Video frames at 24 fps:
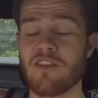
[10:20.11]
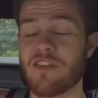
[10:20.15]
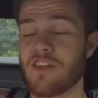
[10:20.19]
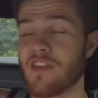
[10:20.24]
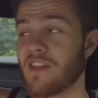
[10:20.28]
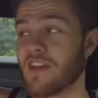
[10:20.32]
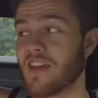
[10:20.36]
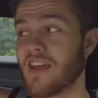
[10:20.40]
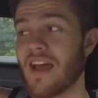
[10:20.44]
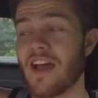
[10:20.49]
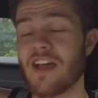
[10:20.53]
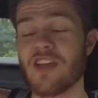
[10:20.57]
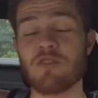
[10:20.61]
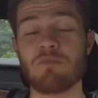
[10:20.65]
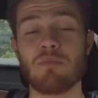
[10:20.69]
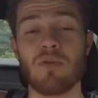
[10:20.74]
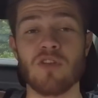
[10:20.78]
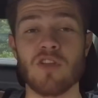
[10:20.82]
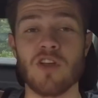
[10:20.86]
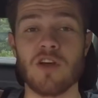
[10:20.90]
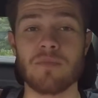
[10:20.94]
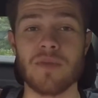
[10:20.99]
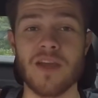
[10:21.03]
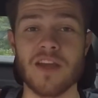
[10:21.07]
than the guy you
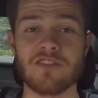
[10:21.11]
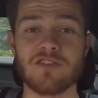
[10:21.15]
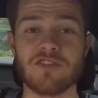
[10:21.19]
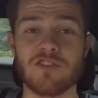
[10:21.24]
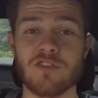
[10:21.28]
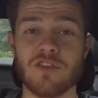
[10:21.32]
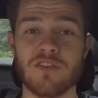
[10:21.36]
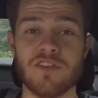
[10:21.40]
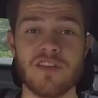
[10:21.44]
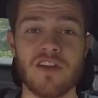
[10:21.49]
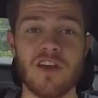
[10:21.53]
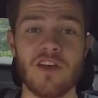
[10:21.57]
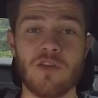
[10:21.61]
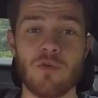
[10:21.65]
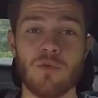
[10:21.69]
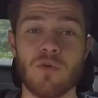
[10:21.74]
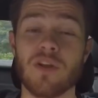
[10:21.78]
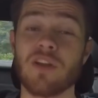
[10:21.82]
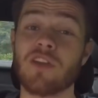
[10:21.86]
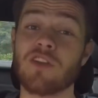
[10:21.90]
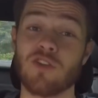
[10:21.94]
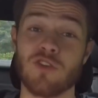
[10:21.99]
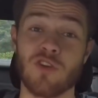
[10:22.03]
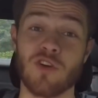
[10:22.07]
pull up next to in the other
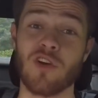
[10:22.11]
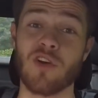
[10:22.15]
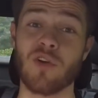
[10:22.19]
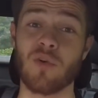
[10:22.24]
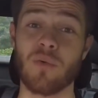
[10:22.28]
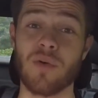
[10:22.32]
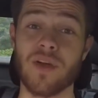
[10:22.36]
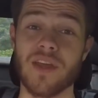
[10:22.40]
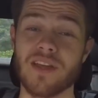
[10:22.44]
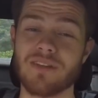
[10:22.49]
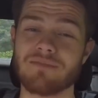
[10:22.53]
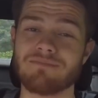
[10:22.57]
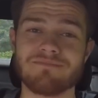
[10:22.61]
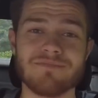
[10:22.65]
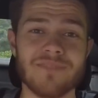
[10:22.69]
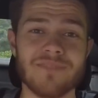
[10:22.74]
one, you're gonna win.